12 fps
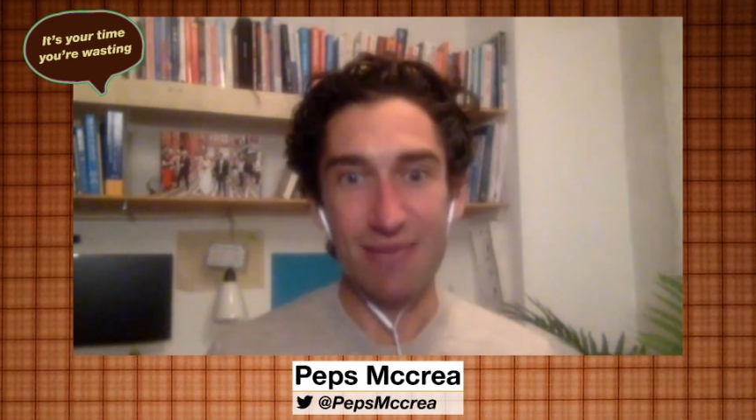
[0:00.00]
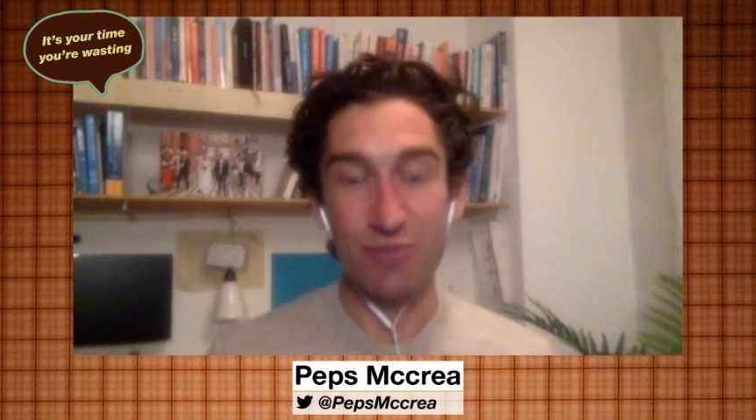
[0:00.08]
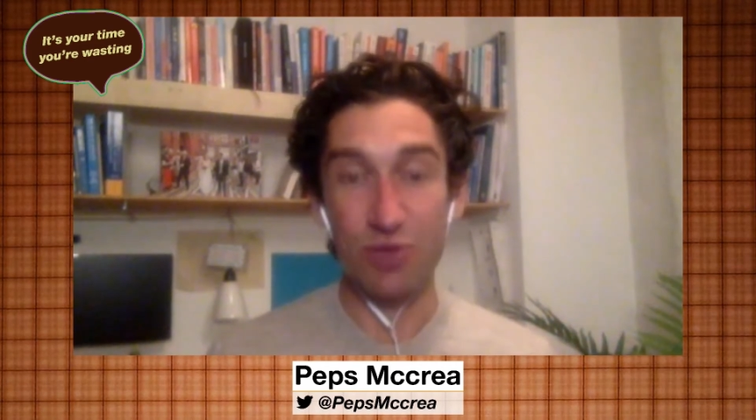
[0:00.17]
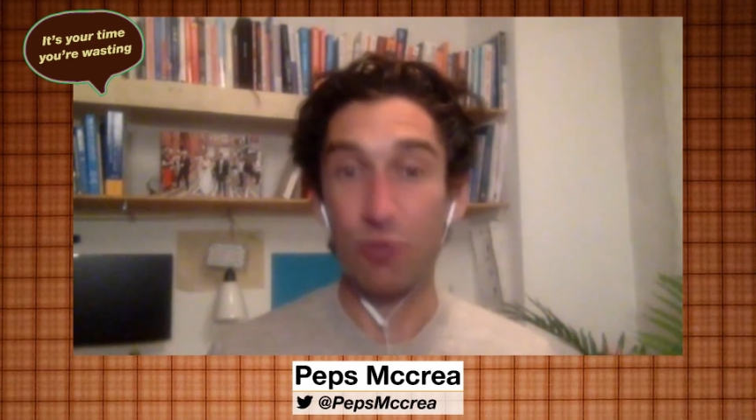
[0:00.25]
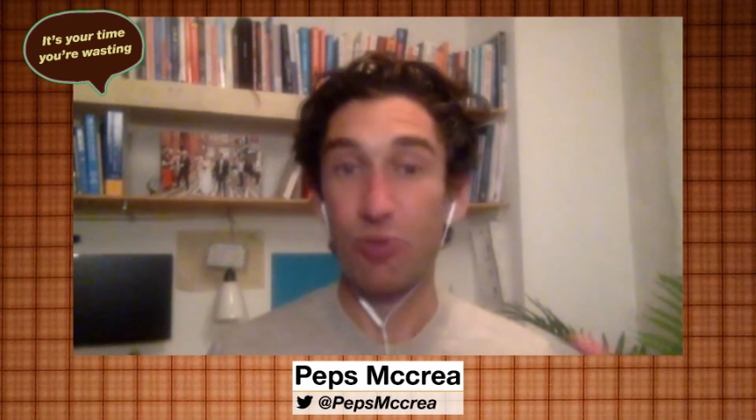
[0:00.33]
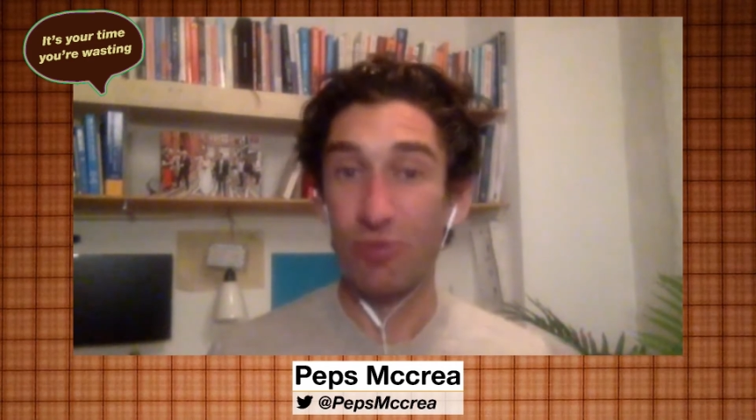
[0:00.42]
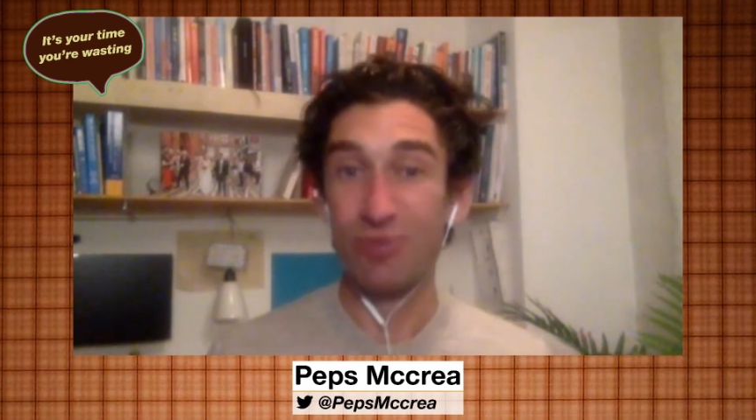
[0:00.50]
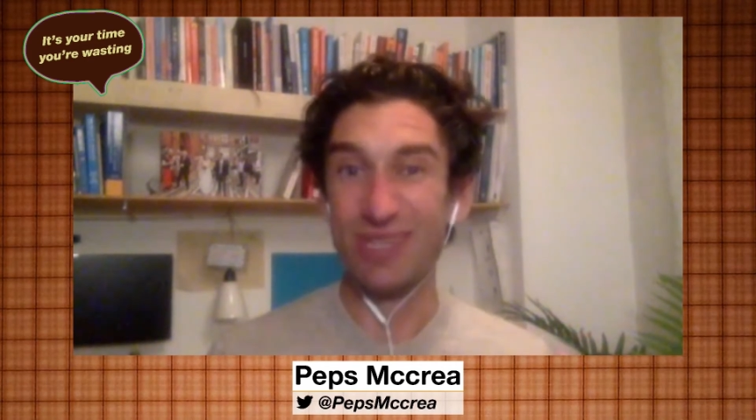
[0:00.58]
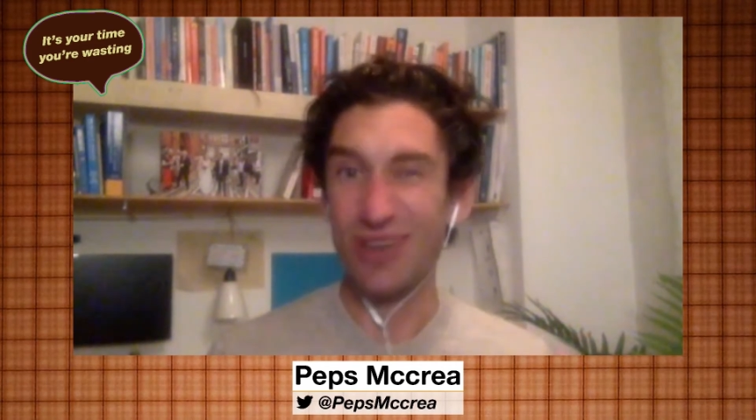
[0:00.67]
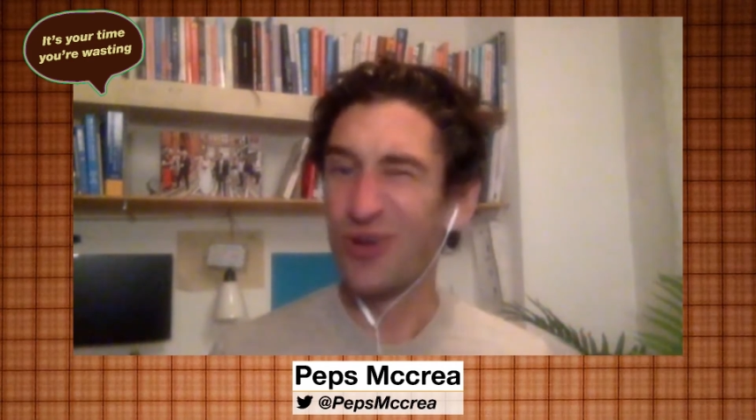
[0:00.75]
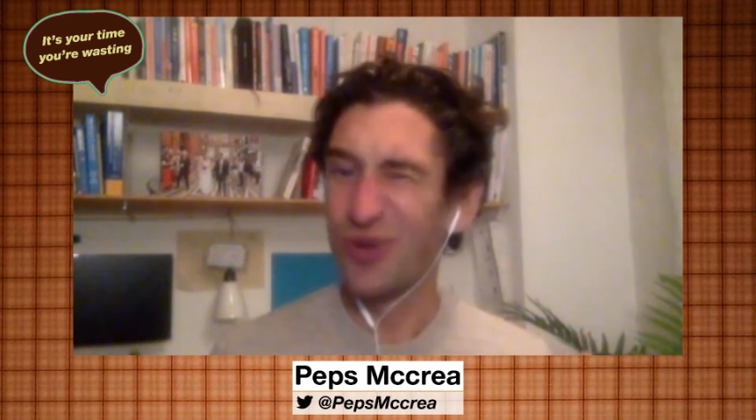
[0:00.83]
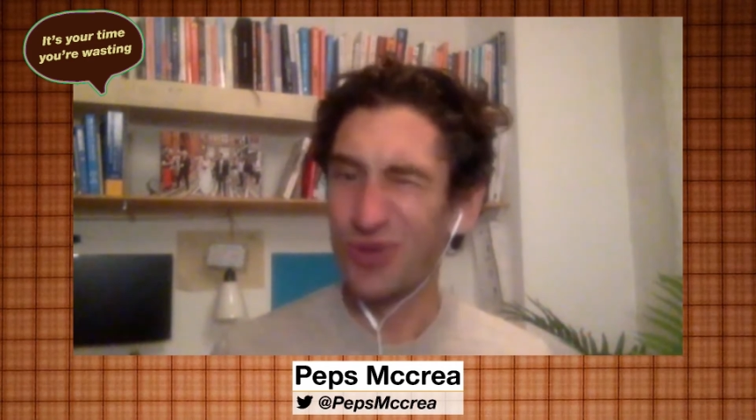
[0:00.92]
you're probably
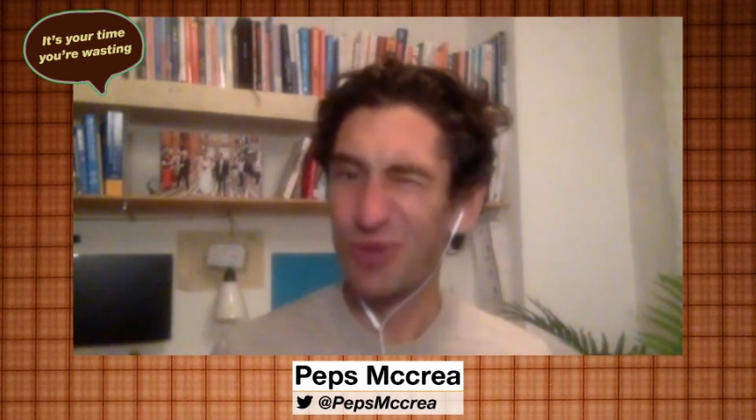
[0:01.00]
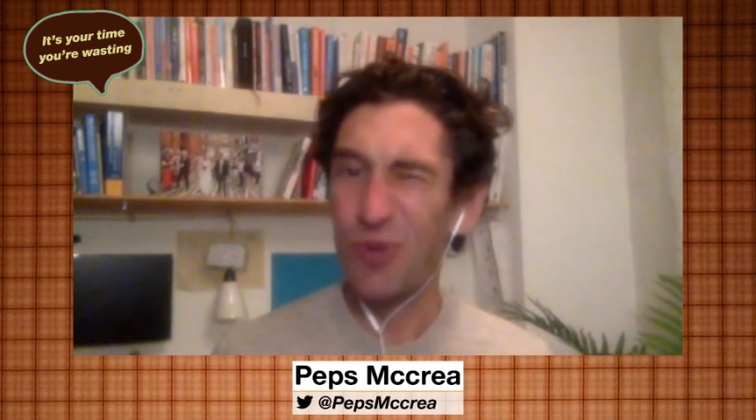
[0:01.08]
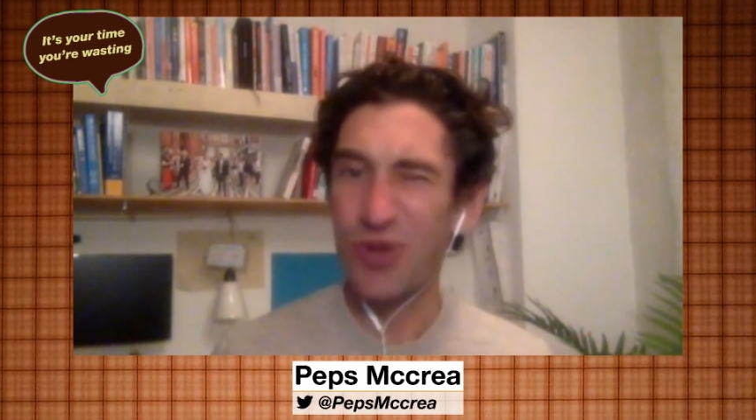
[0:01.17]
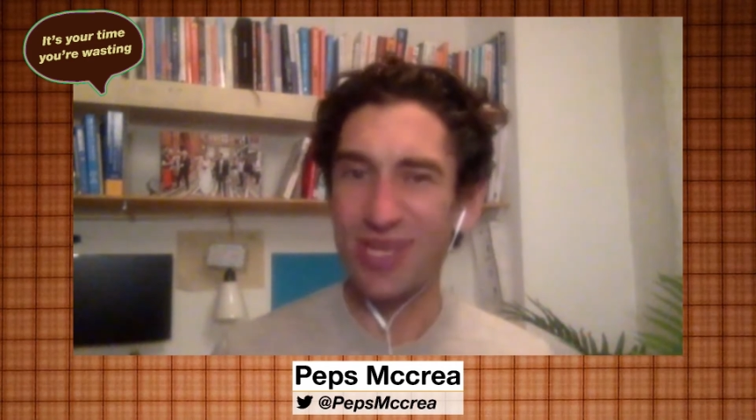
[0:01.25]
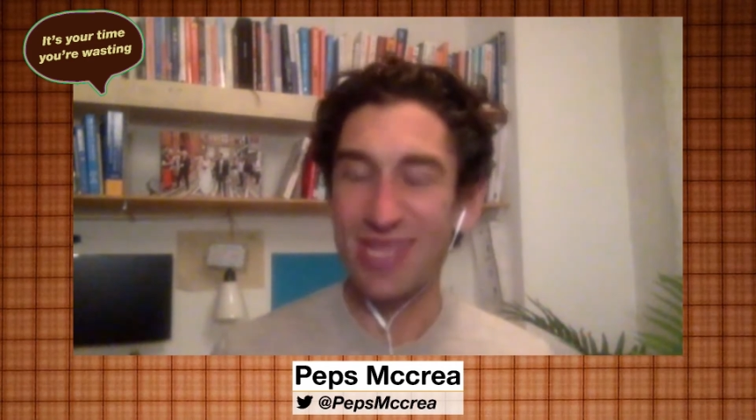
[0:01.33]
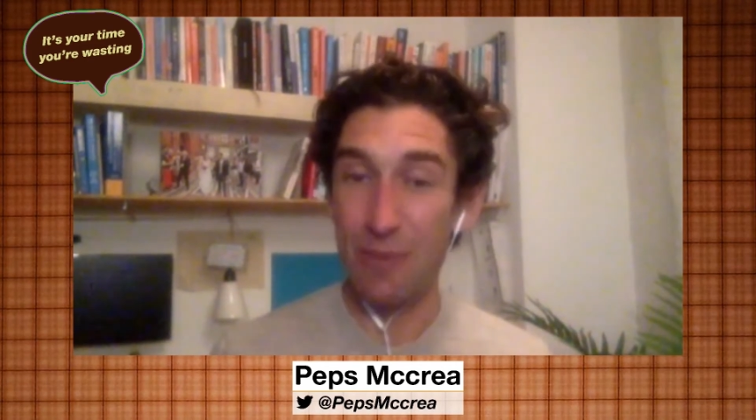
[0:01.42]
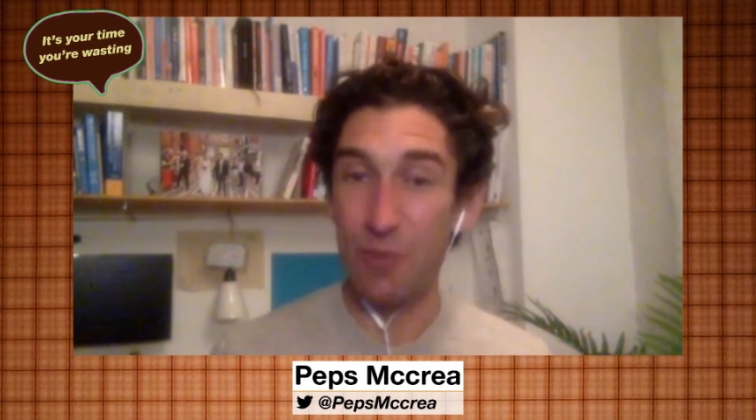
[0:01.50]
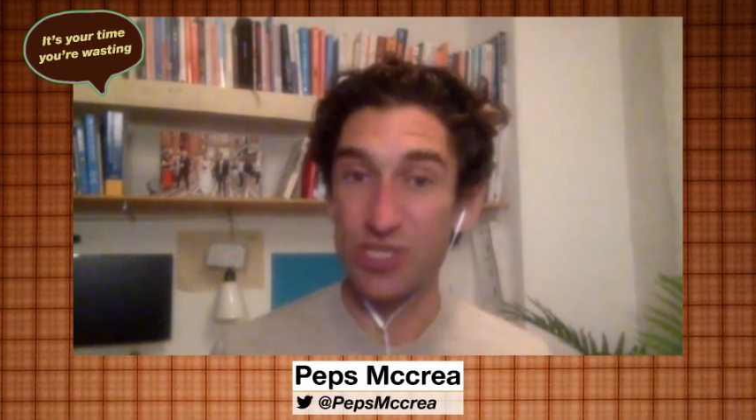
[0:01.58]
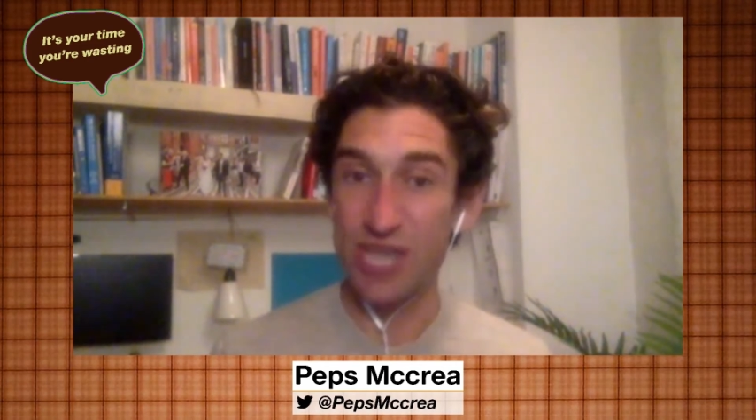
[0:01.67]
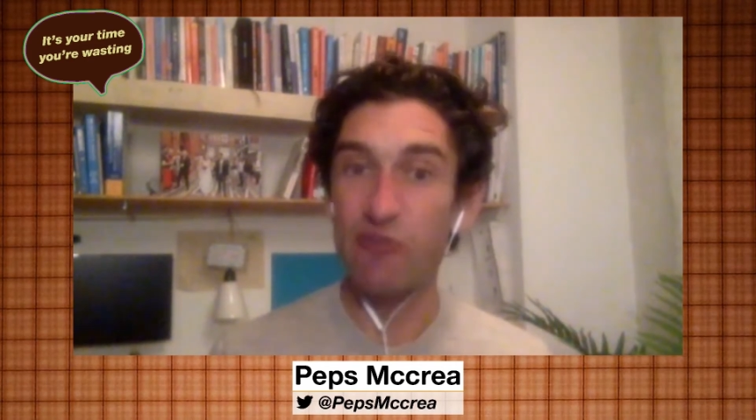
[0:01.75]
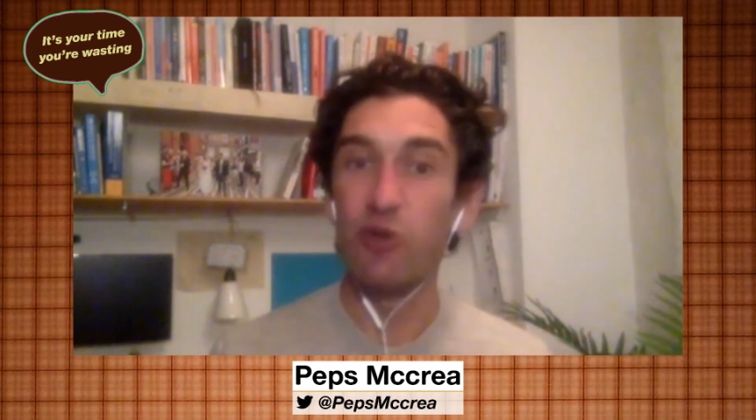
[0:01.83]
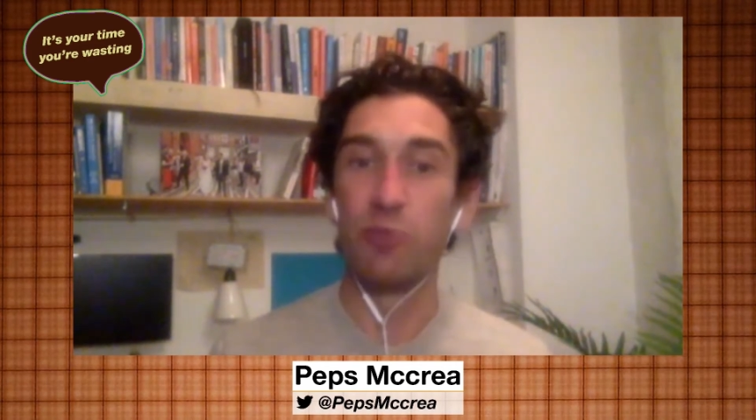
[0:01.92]
not going to put in that
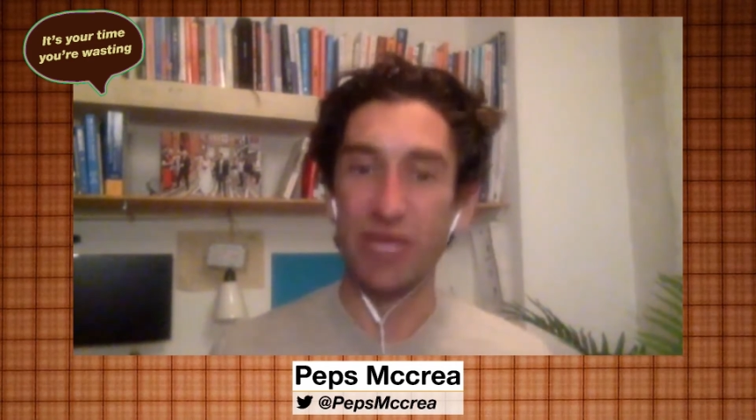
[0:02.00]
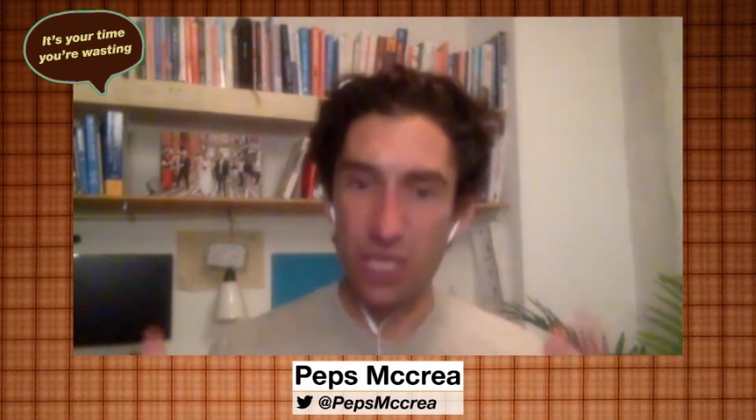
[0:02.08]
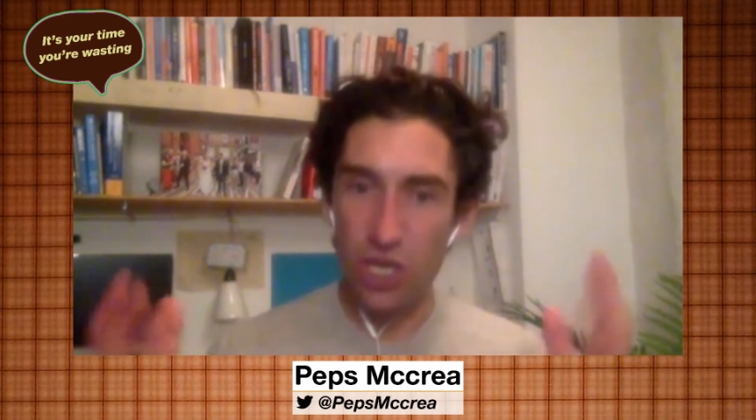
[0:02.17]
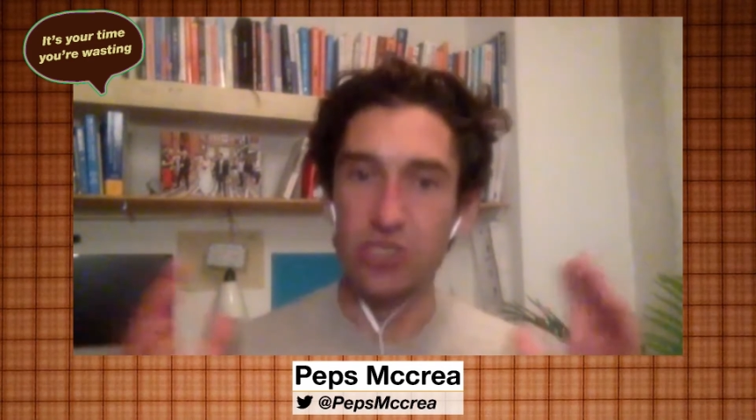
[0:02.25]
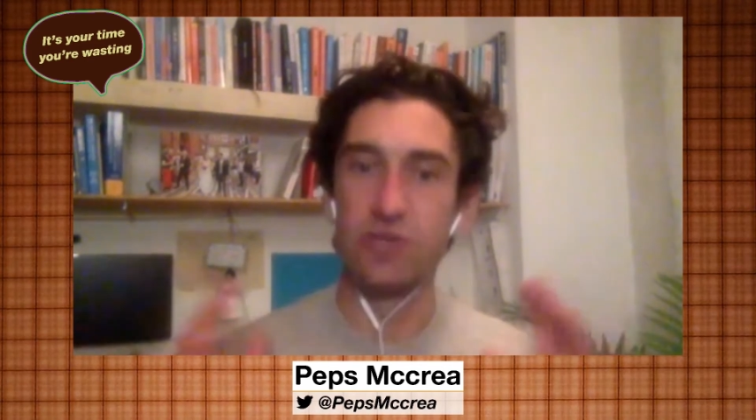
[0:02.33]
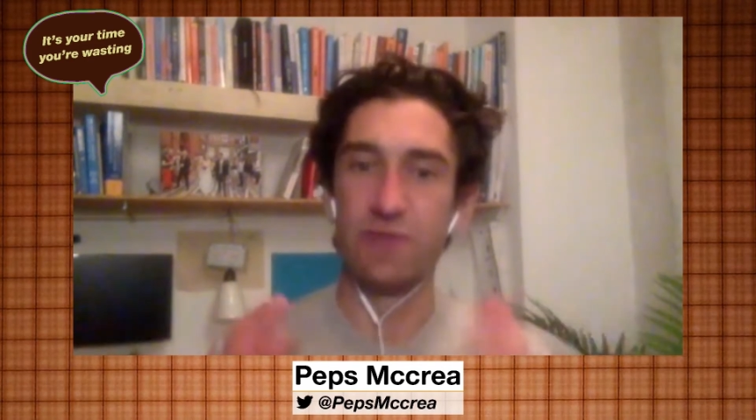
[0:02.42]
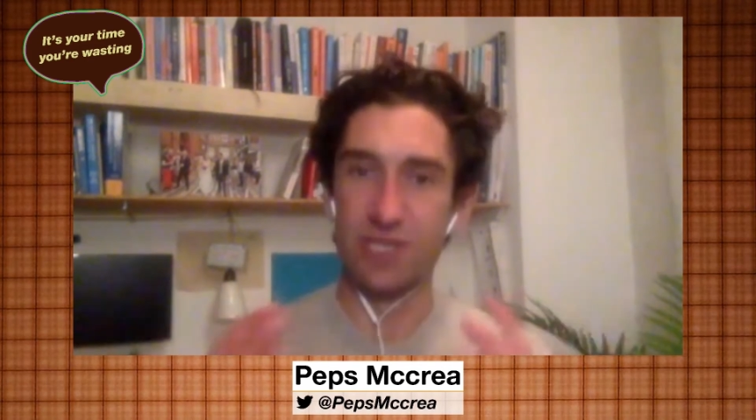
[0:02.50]
much effort because of